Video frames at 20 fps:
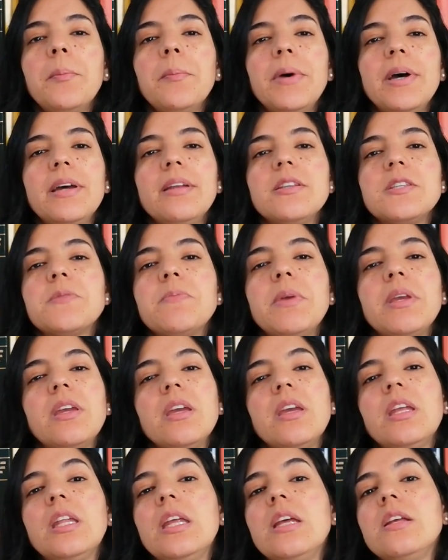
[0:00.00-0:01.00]
But
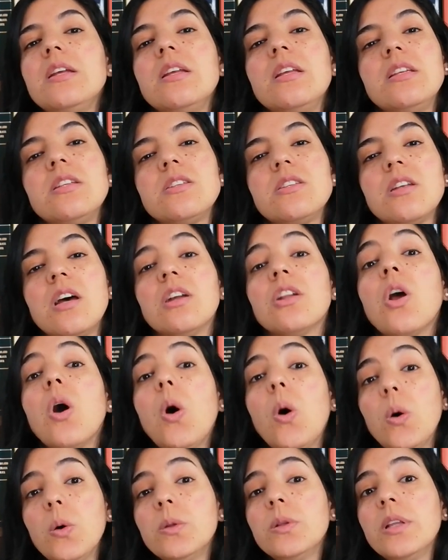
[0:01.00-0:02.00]
speaking, it's not
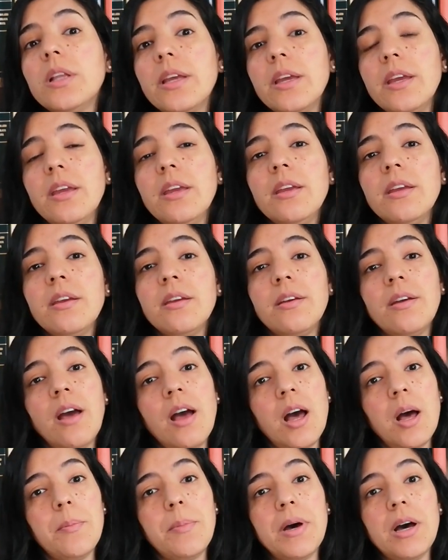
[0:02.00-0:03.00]
only
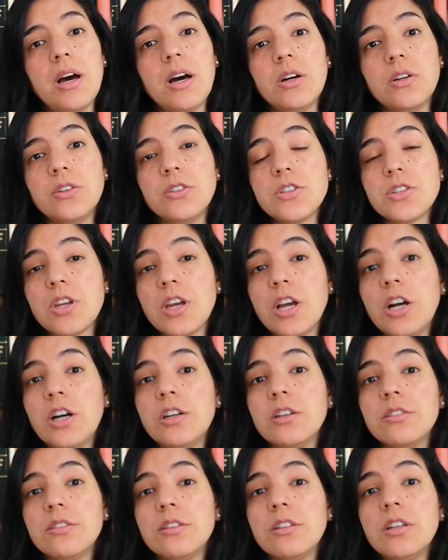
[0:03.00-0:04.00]
about
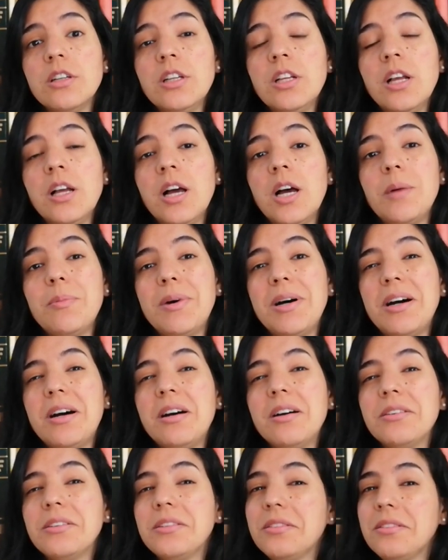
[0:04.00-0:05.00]
how
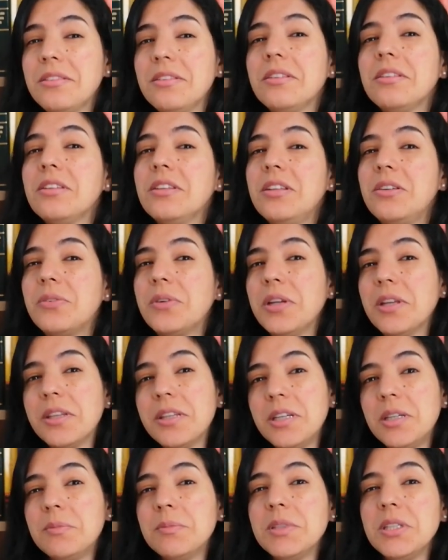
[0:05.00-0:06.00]
about the
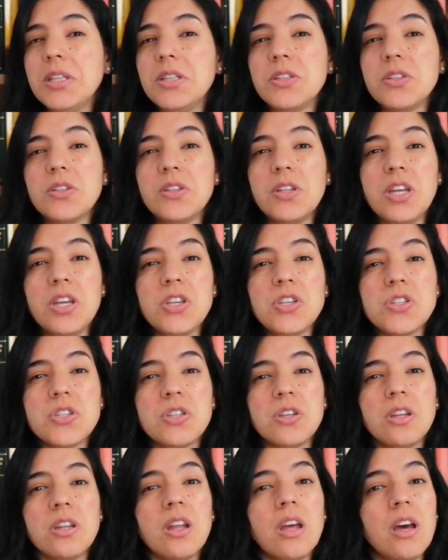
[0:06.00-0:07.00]
rhythm, the
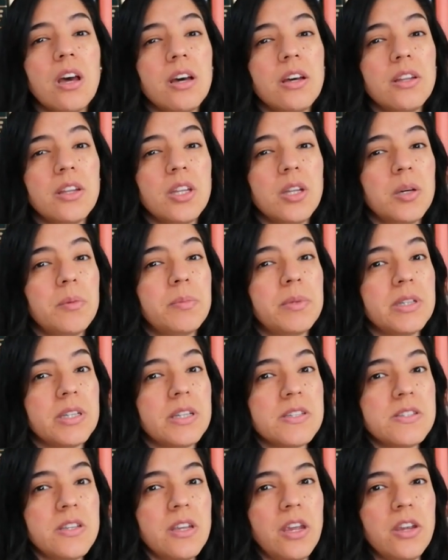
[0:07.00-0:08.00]
intonation, and the
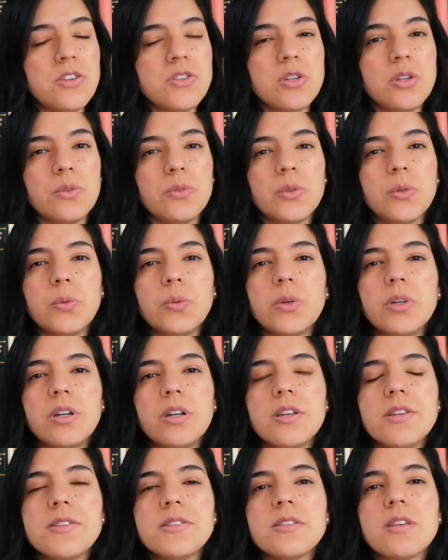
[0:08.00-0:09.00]
pronunciation of the
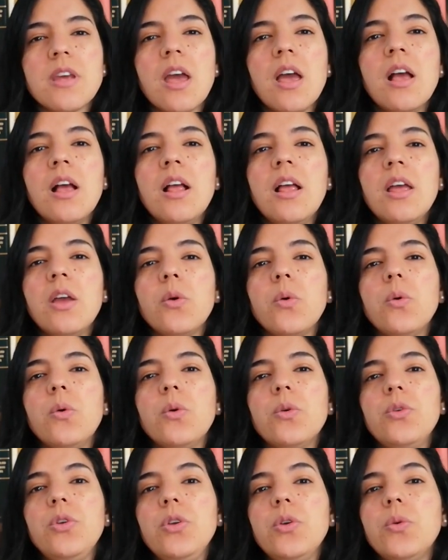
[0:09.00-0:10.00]
words.
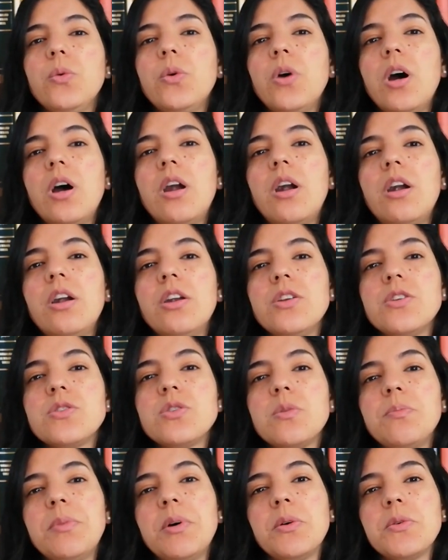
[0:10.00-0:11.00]
Well, you are
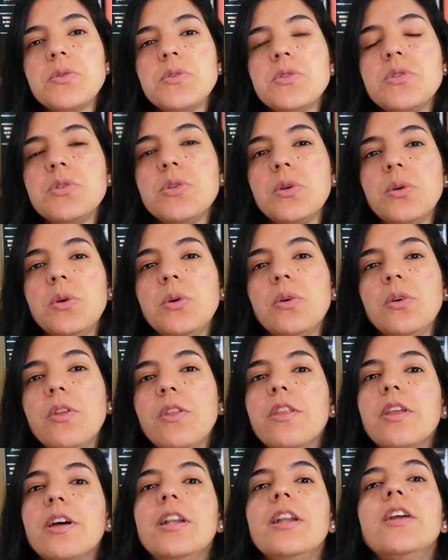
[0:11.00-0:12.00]
supposed to
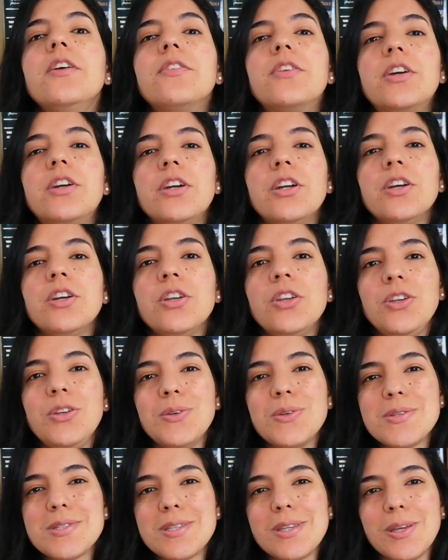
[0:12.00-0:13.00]
deliver
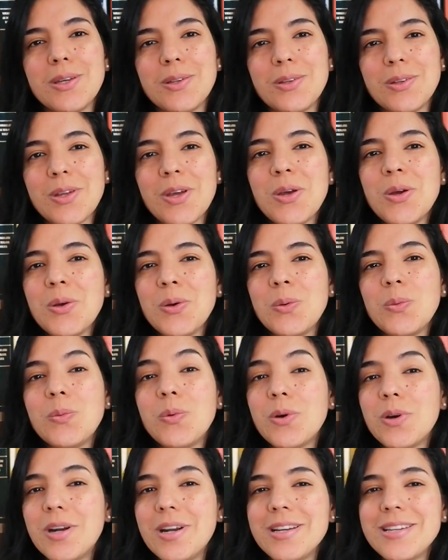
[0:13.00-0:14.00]
using
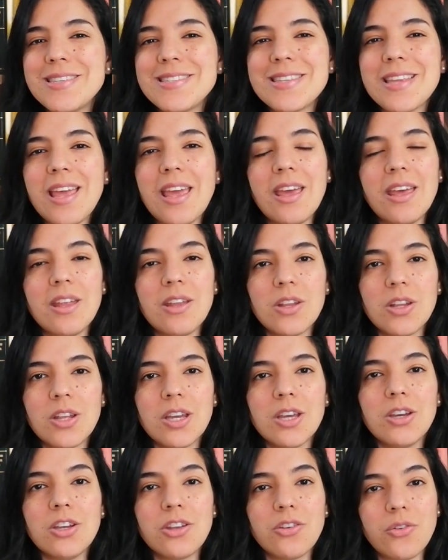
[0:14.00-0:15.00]
words and
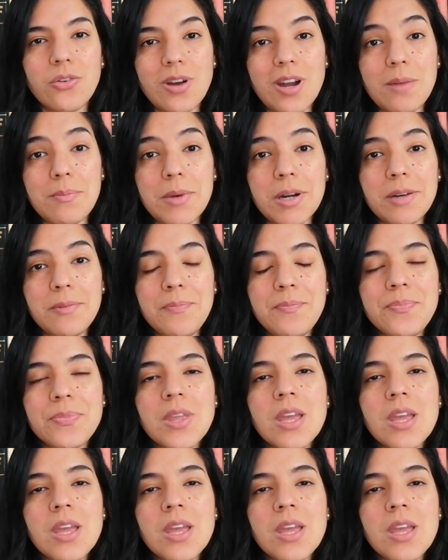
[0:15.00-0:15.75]
good grammar.